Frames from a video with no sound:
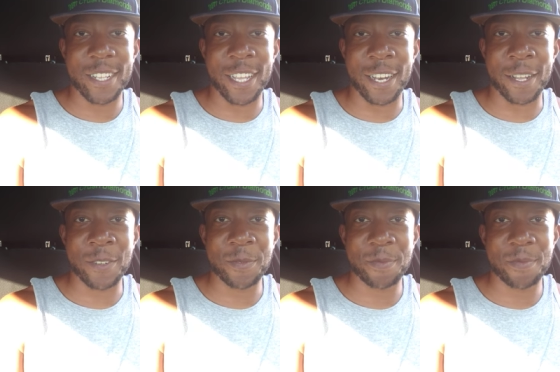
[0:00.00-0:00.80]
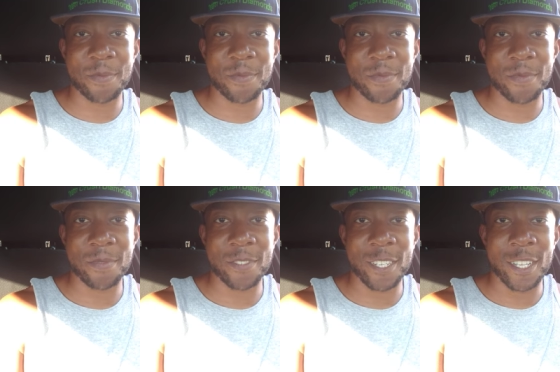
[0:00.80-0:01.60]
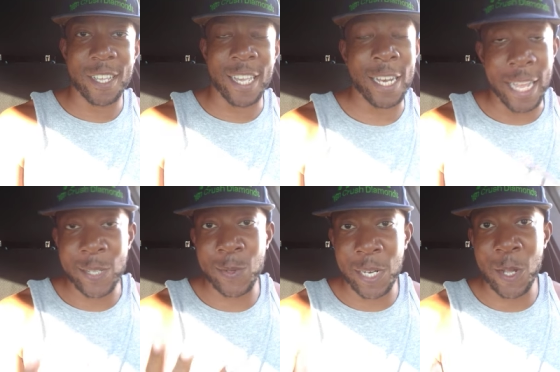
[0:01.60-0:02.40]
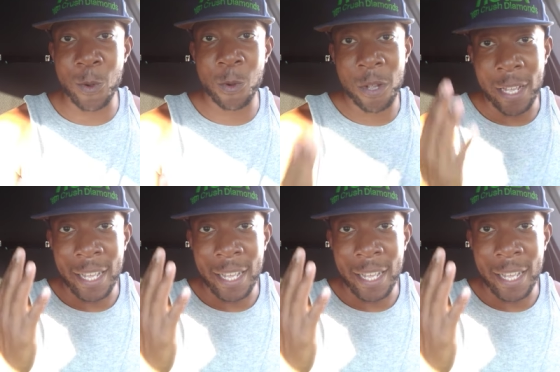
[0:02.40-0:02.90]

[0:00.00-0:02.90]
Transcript: You know? And as we know,